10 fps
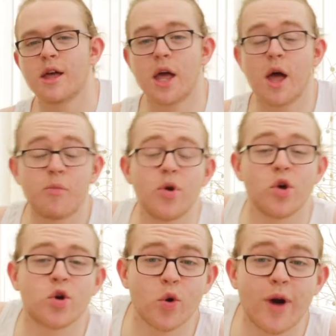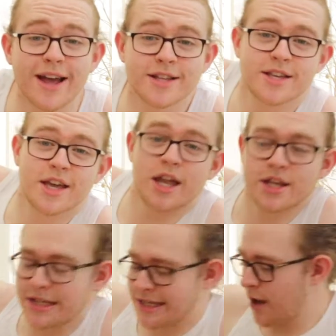But you're correct, it
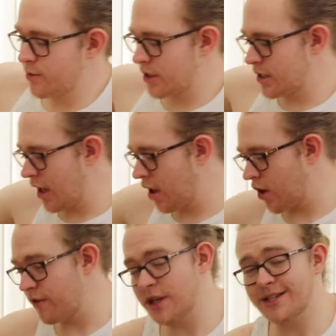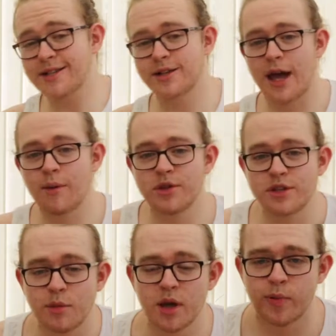is a Tamsin takeover. This hasn't happened
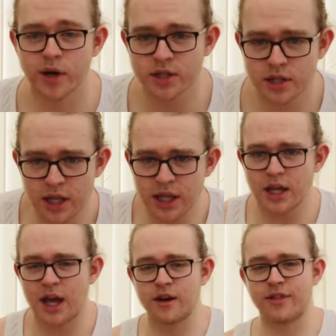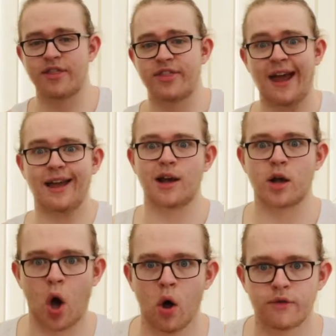to me personally, and thank
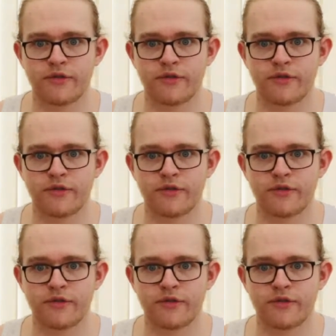God